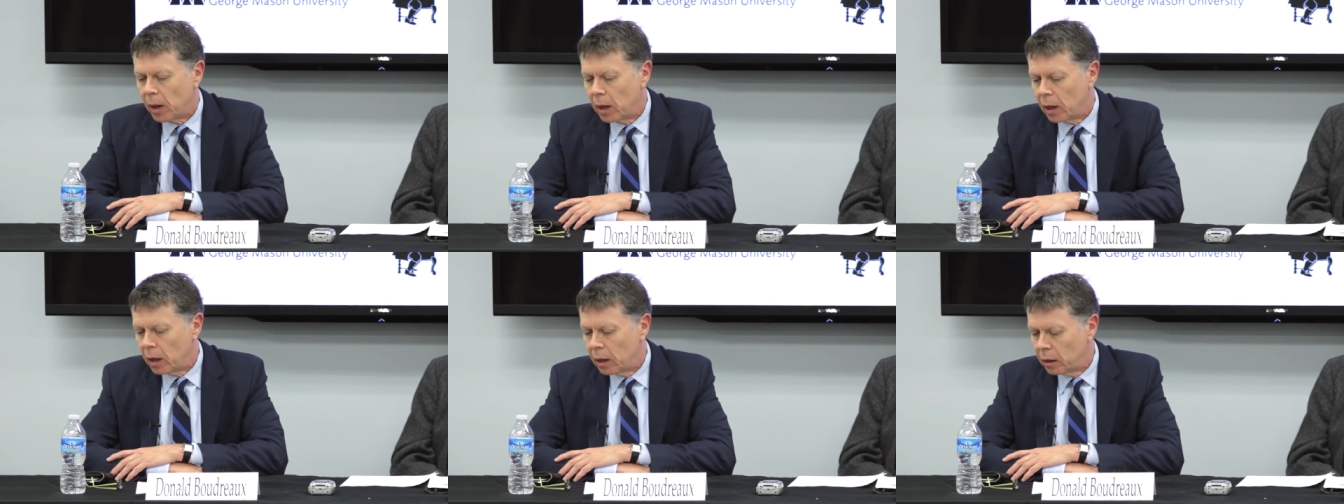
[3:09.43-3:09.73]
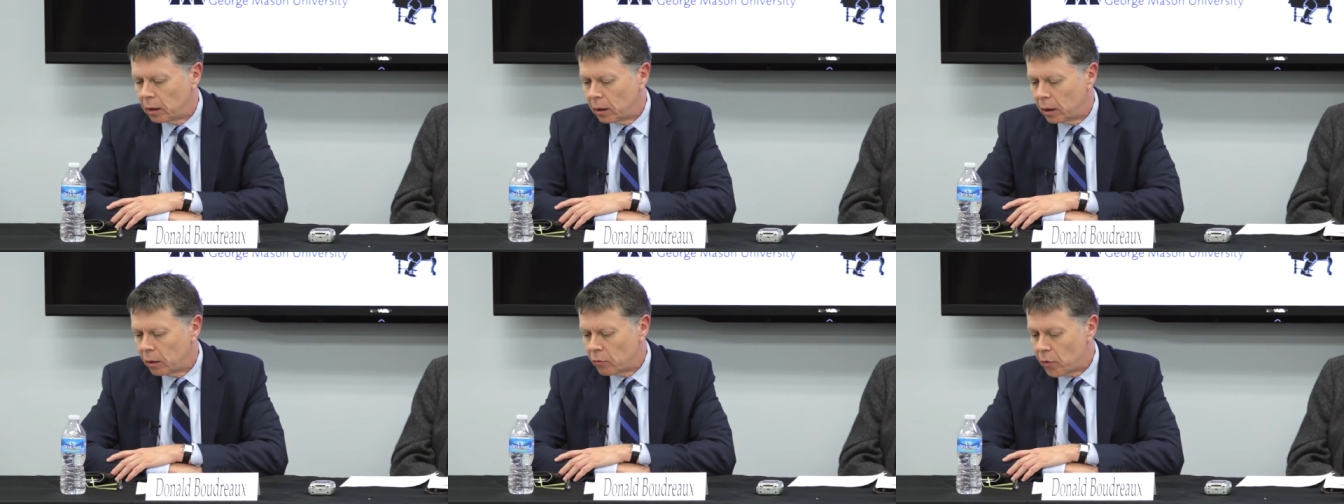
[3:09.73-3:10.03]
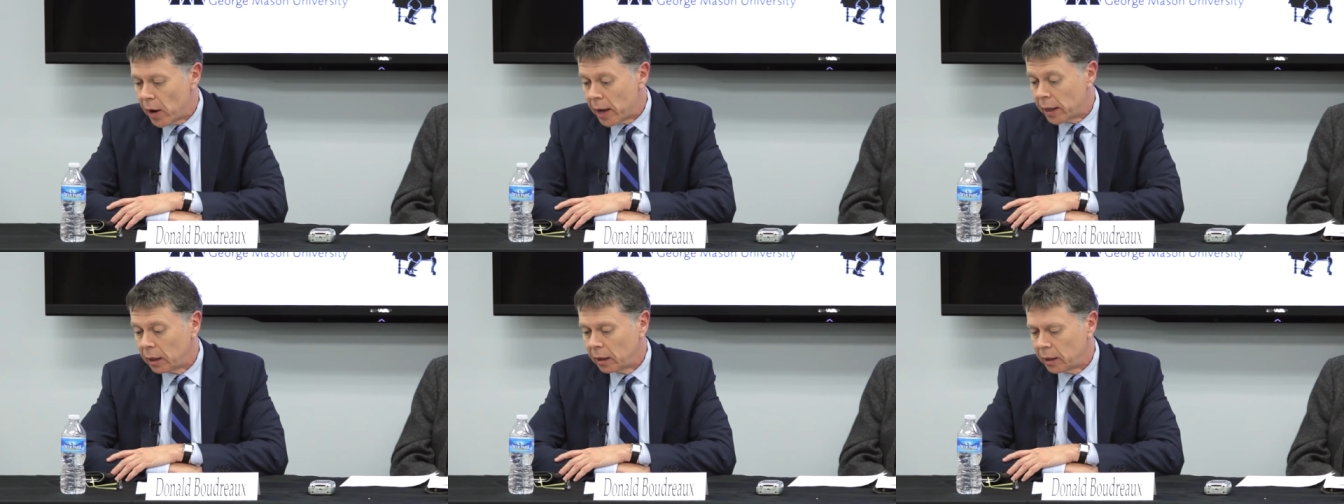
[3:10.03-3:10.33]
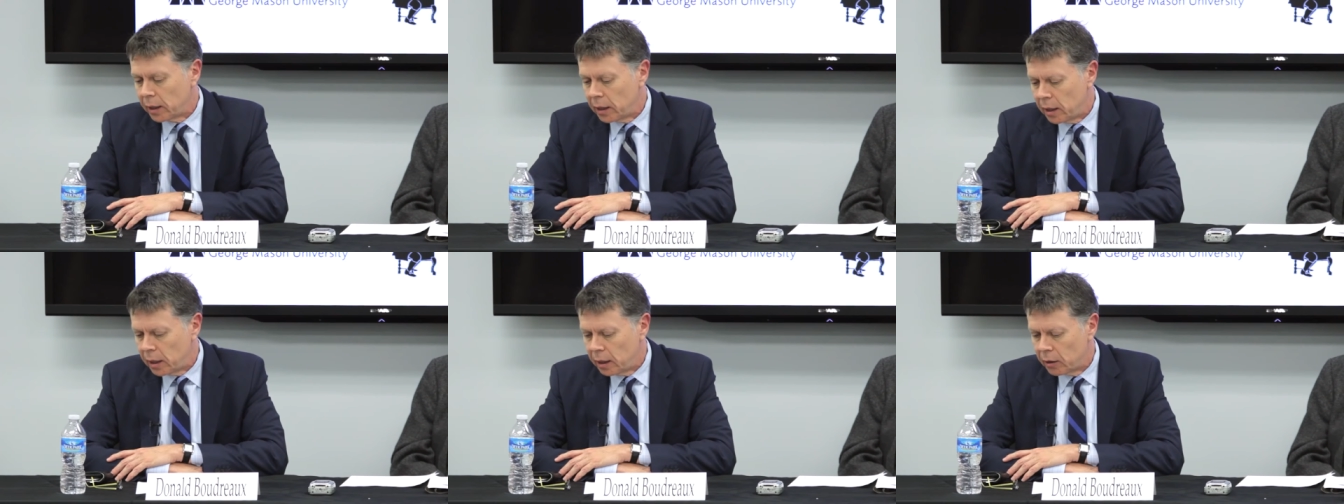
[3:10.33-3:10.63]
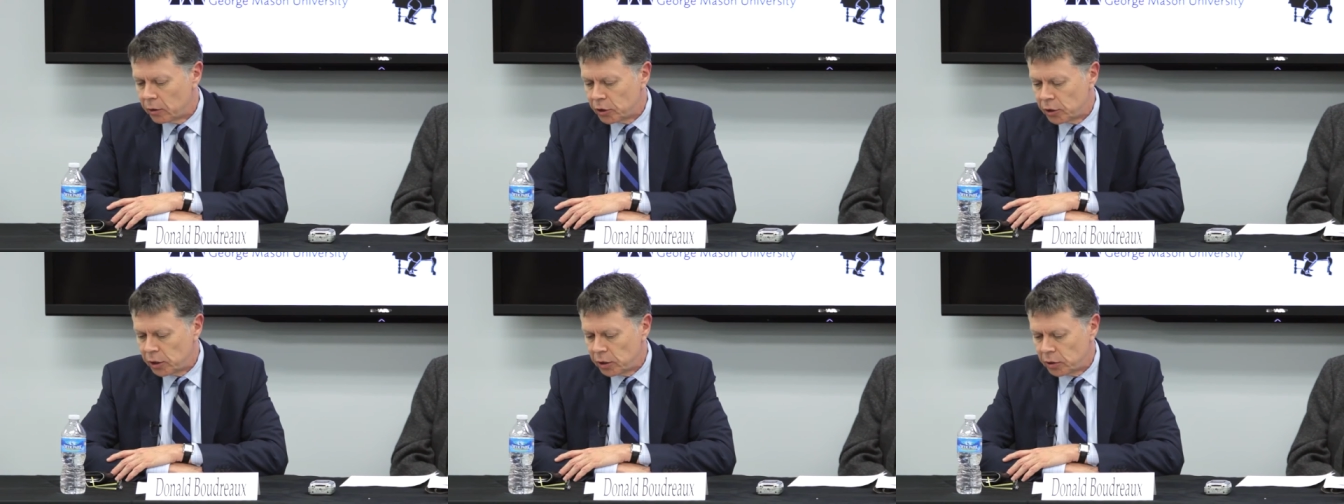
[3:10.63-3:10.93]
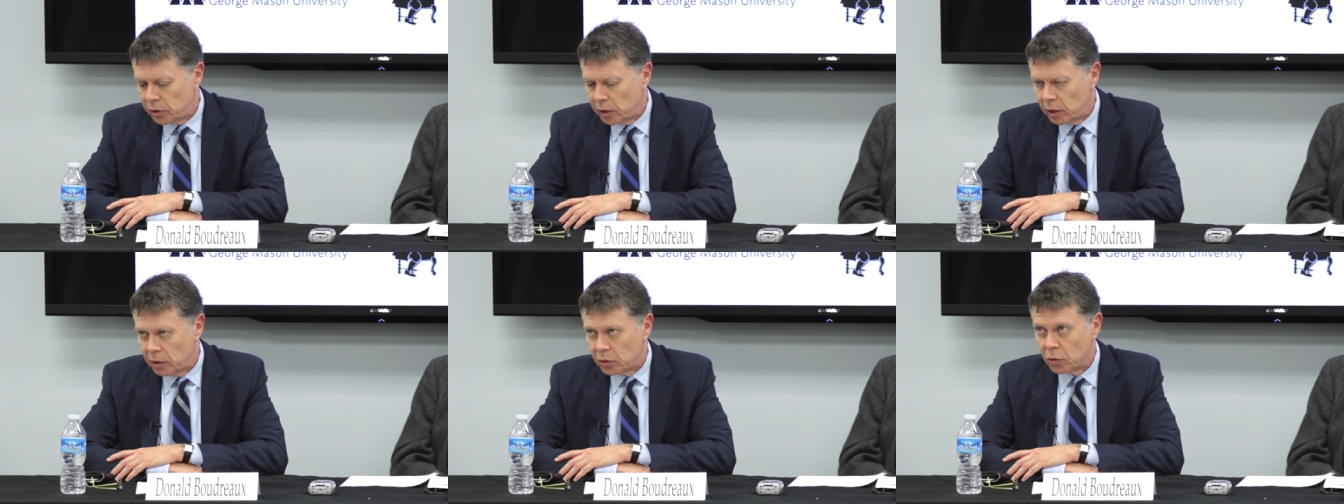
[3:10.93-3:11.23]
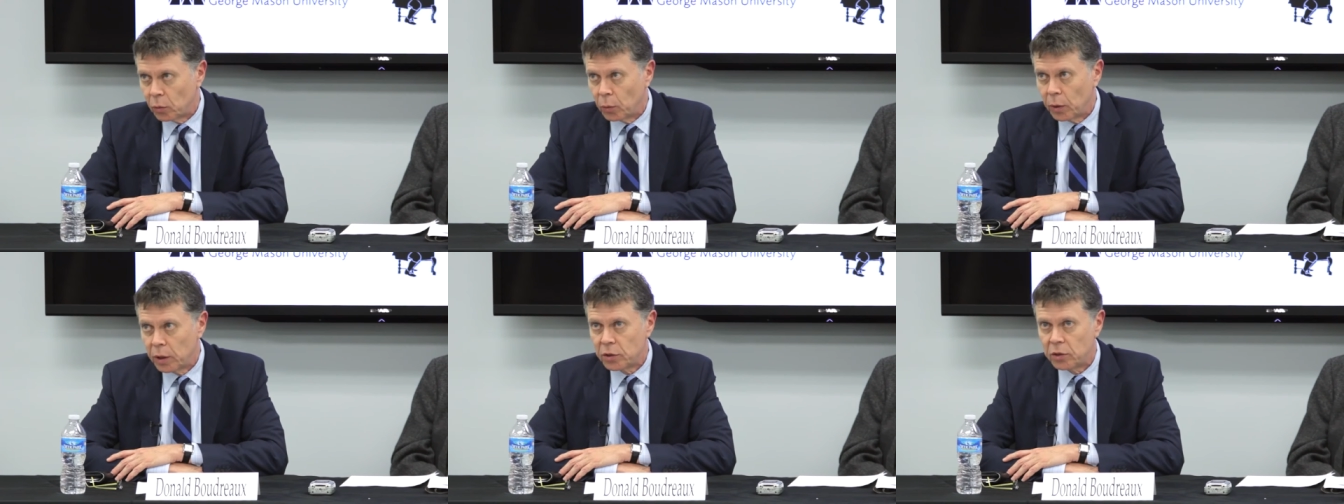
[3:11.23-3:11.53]
uh, uh, readily he or she
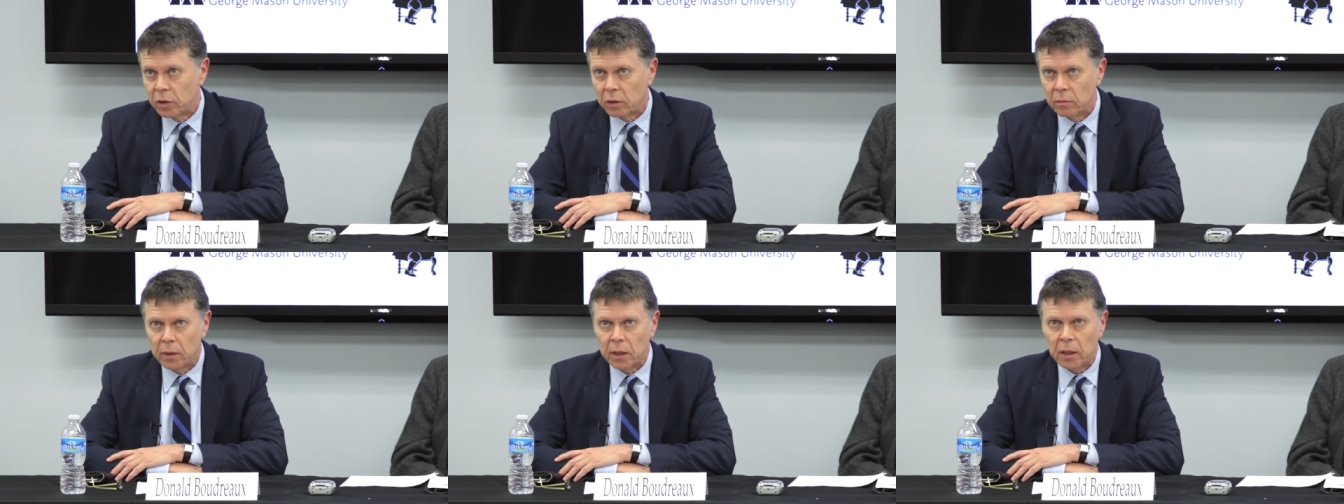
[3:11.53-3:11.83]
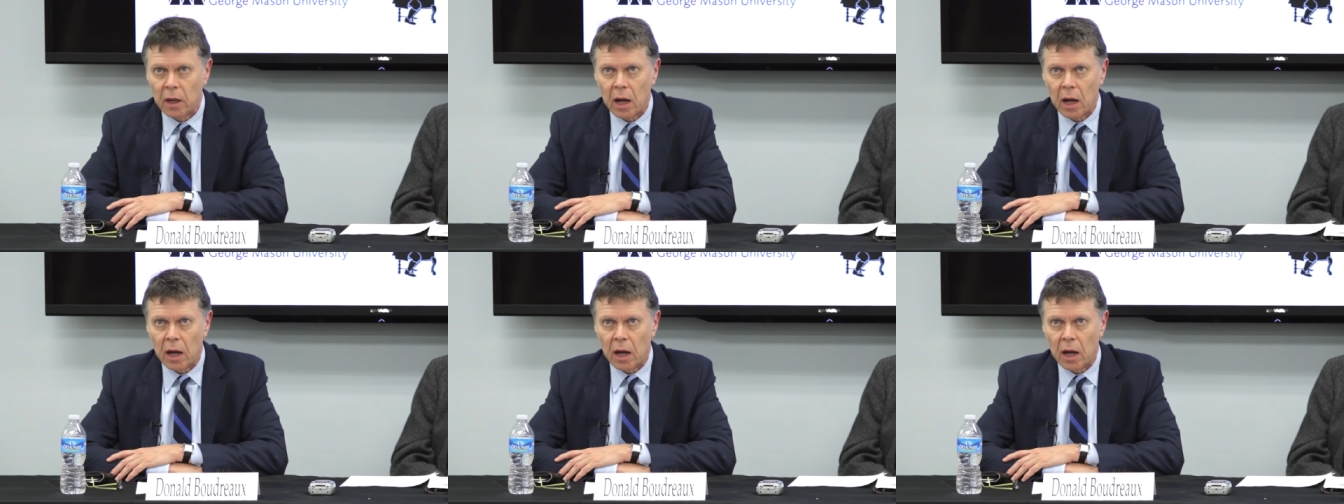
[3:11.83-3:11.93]
sees the wisdom